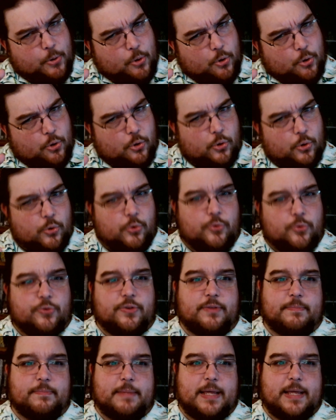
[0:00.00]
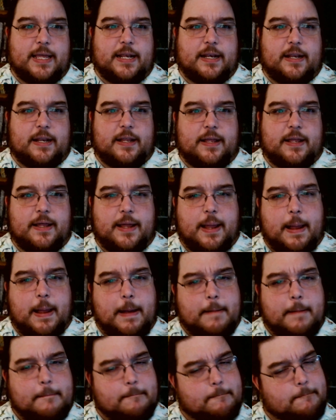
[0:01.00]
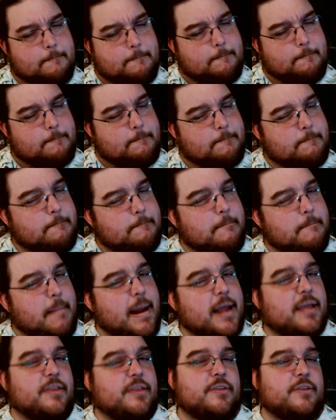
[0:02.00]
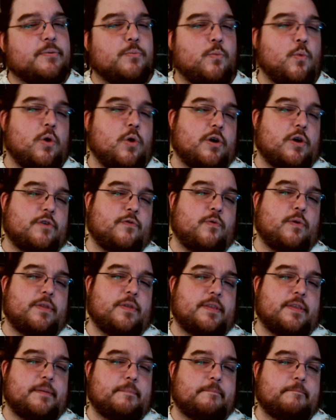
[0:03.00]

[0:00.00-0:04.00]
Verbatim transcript: pull them in, make them work for them.